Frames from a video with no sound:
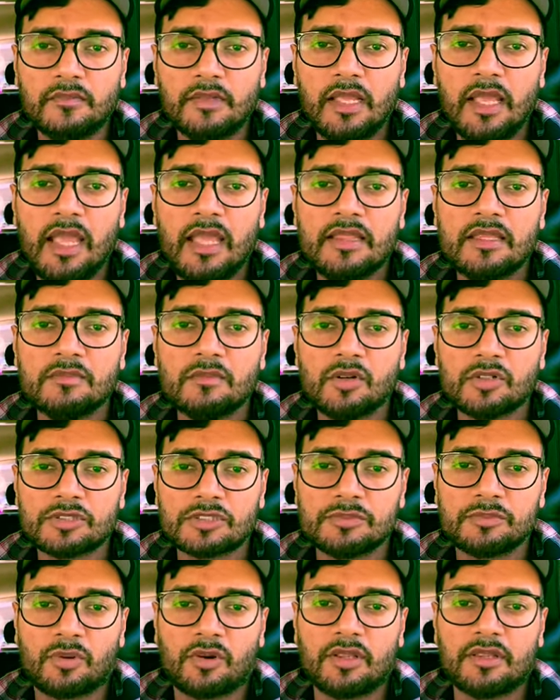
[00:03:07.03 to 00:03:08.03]
And the most
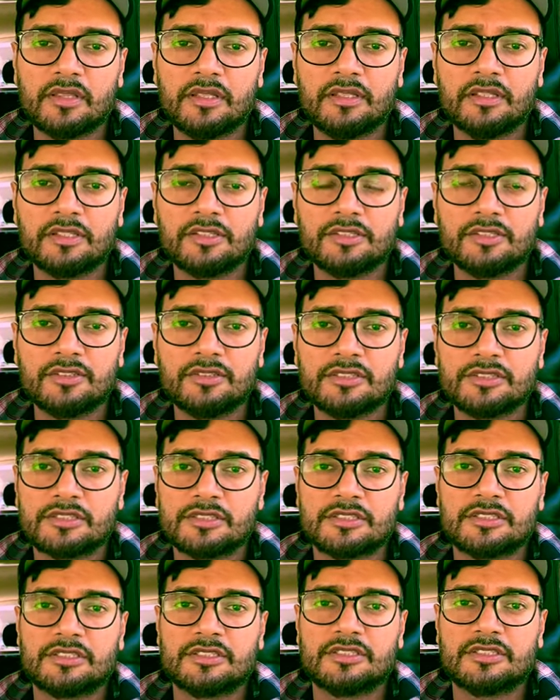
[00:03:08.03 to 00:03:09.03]
important thing you can do is
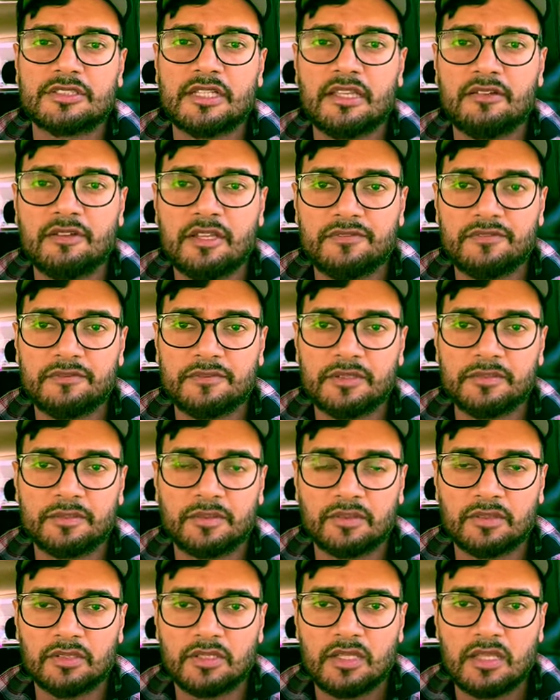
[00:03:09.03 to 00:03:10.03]
just to stay away from
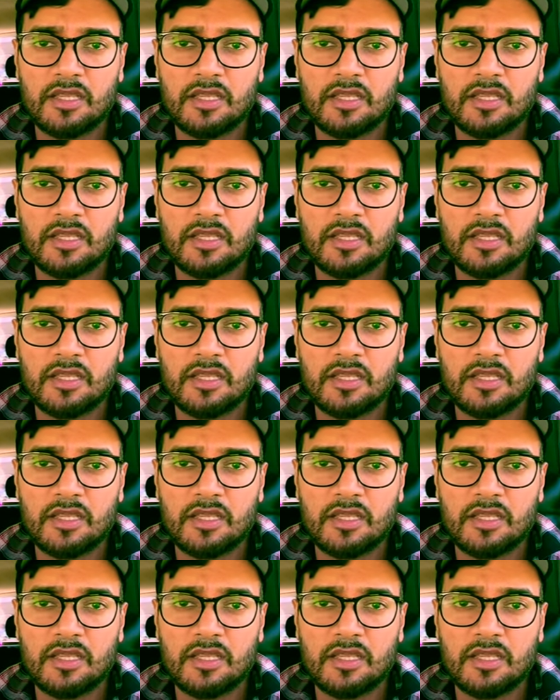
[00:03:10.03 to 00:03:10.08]
people.